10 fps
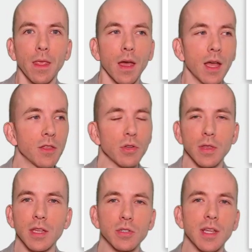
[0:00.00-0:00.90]
And
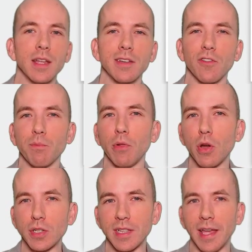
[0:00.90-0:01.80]
there just aren't enough
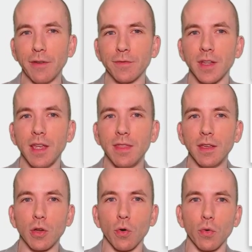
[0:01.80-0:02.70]
blocks left in the
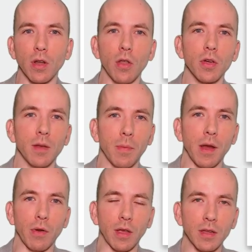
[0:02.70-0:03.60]
current lock-in
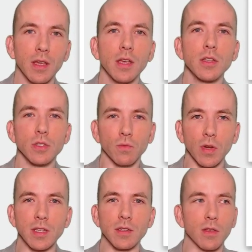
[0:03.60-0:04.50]
period to
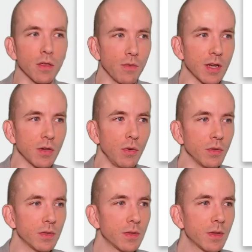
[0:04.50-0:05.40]
reach the
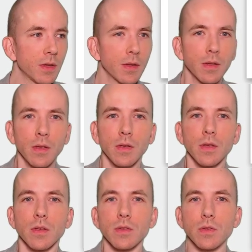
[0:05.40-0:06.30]
threshold.
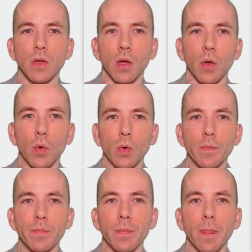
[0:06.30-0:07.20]
So
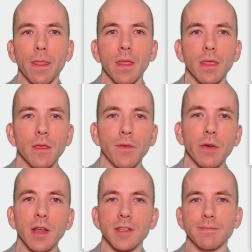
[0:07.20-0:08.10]
the
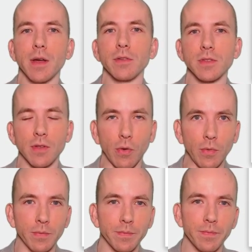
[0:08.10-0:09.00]
very next
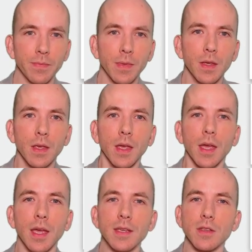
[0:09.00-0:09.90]
milestone
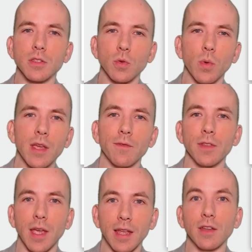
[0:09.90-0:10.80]
is to wait for
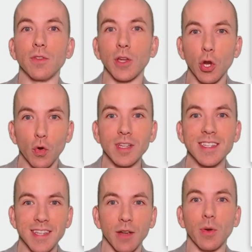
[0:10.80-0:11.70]
the end of the current
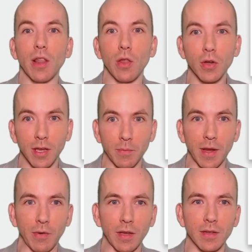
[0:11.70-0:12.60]
SegWit lock-in
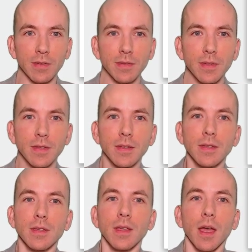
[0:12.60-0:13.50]
period.
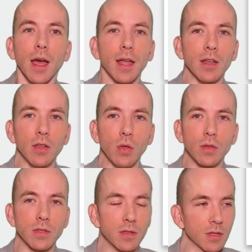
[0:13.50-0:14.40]
And
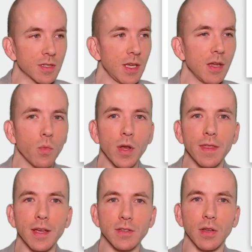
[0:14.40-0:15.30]
to see when that's going